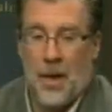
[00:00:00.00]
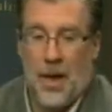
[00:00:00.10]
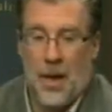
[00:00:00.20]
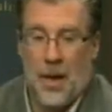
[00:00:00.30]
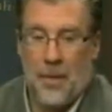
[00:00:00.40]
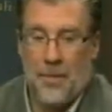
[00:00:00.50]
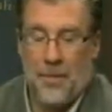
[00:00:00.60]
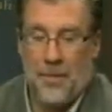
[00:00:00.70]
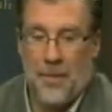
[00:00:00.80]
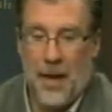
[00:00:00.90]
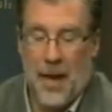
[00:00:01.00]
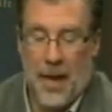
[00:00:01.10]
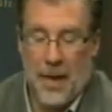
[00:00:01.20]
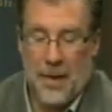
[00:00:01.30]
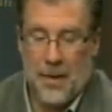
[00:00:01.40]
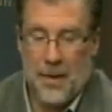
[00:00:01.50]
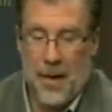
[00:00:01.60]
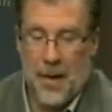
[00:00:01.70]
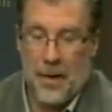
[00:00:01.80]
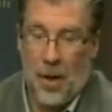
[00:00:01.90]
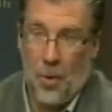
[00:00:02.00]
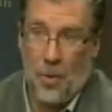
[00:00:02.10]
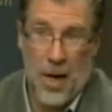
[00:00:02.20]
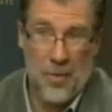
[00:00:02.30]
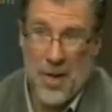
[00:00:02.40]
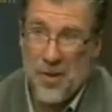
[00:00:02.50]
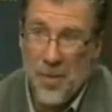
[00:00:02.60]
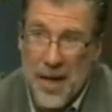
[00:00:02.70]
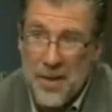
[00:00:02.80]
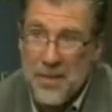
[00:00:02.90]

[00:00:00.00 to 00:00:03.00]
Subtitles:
and low graduation rates.